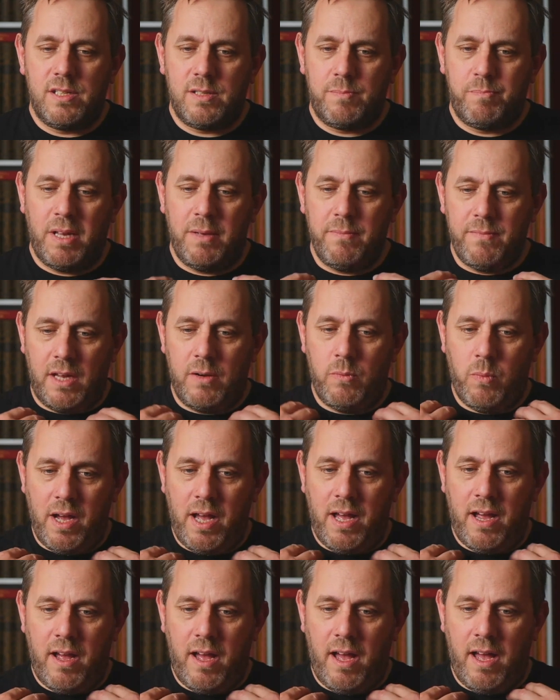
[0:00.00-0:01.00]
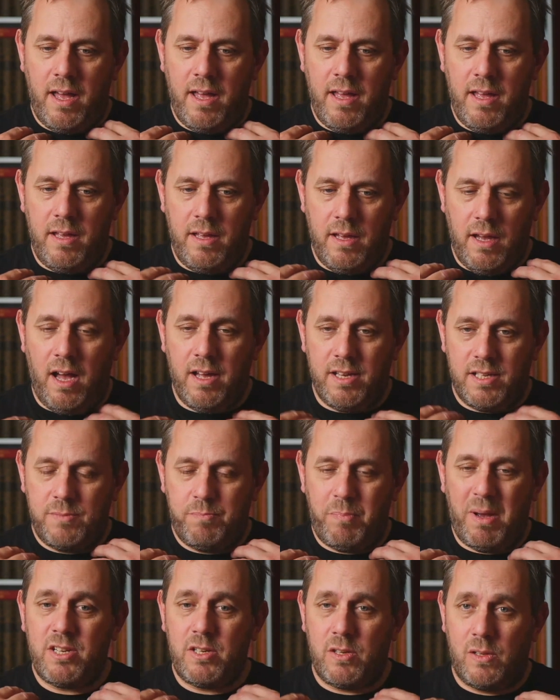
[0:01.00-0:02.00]
they'd wear a
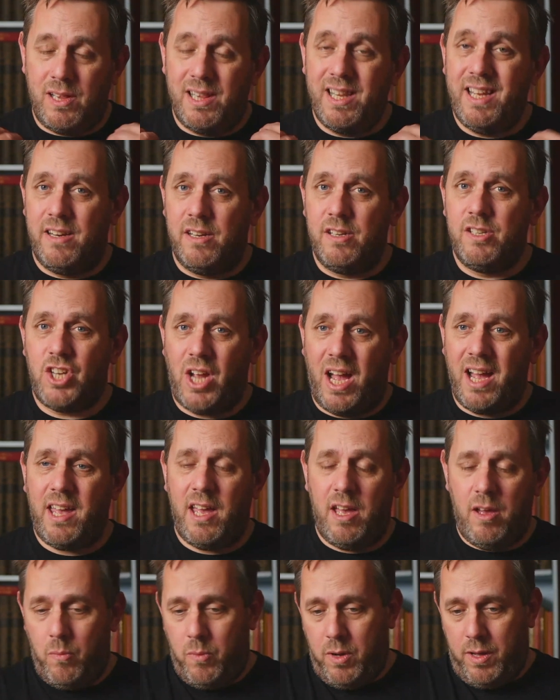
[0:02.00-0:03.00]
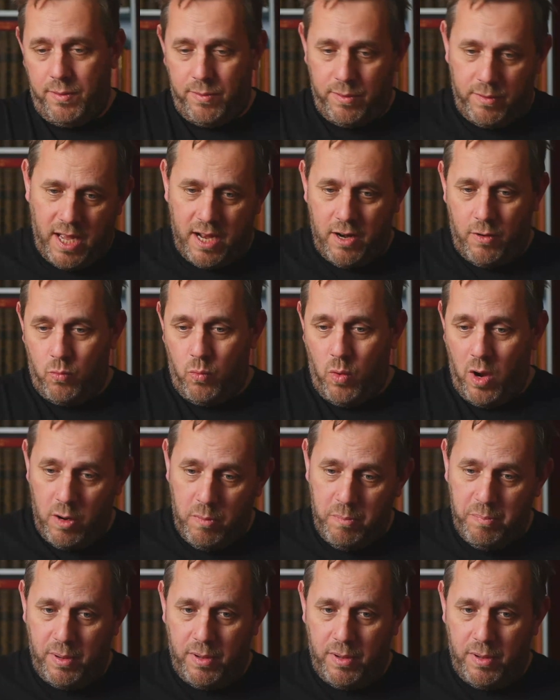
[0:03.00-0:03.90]
special linen jacket with kind of rope